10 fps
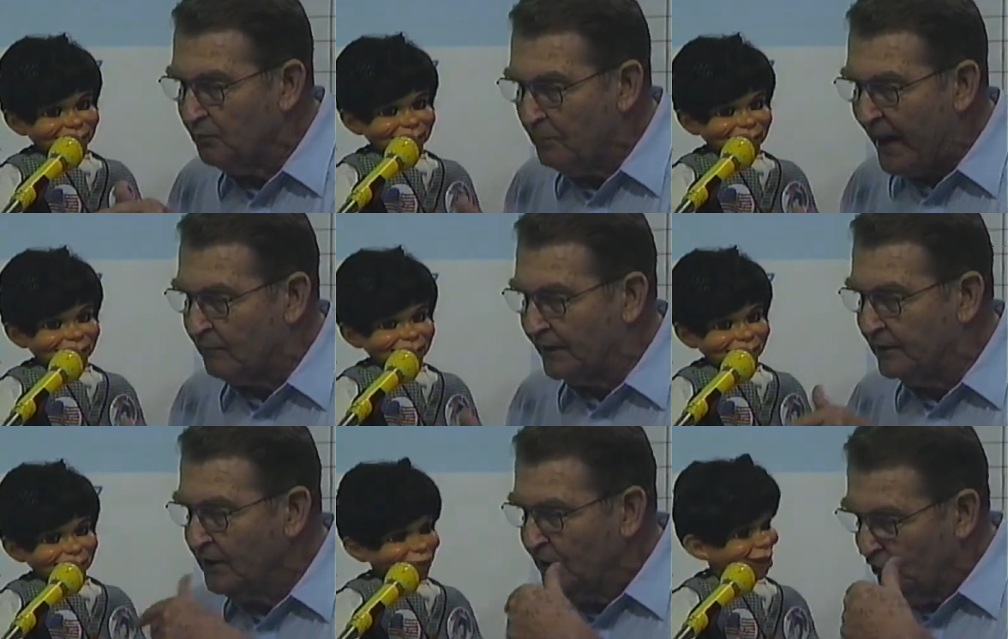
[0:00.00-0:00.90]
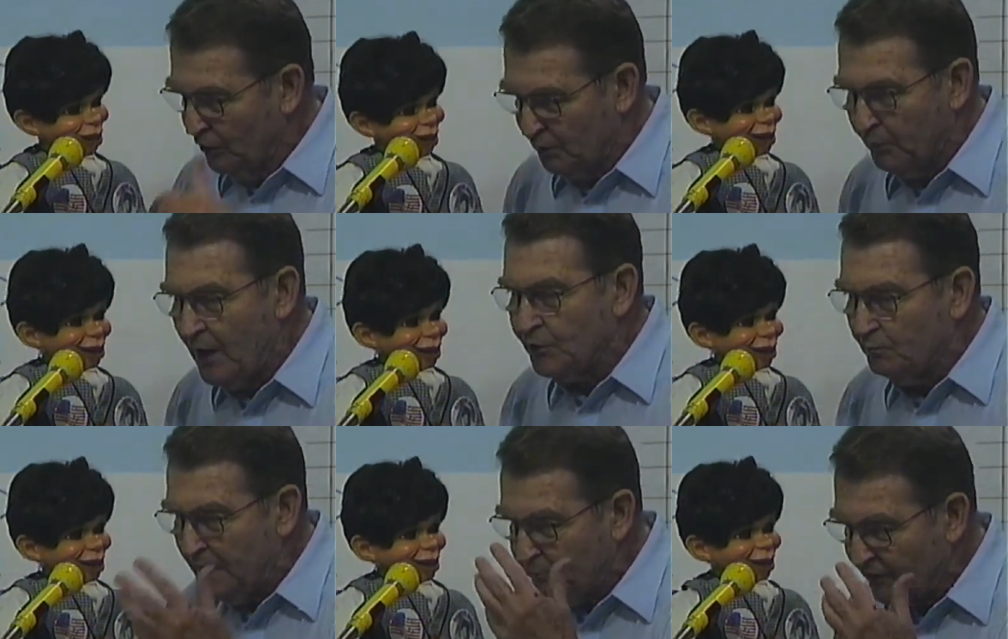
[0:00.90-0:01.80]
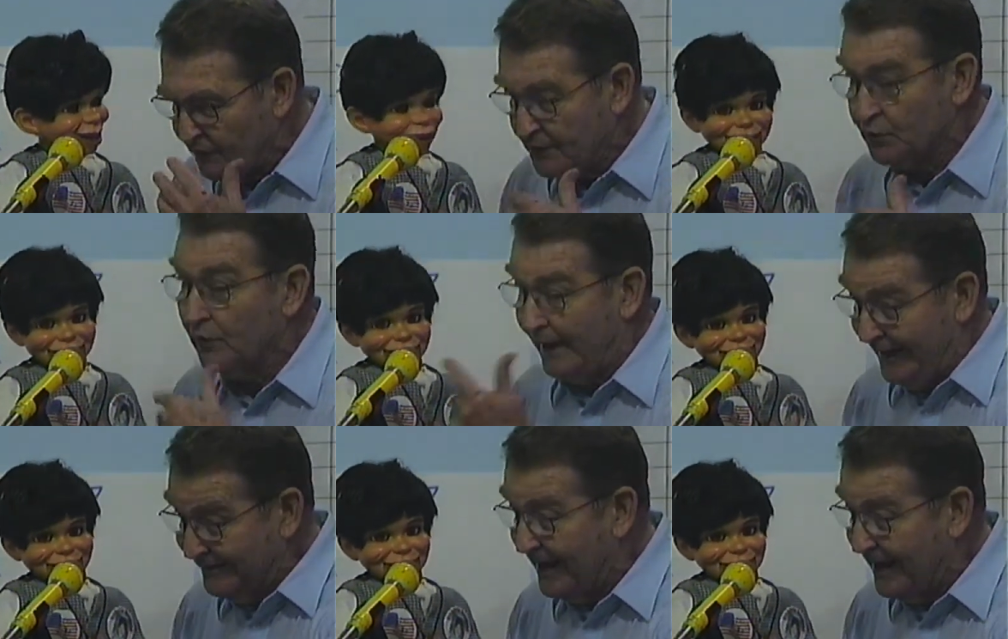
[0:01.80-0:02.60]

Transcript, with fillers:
Speaker 1: of Babylon who had brought the people of Israel and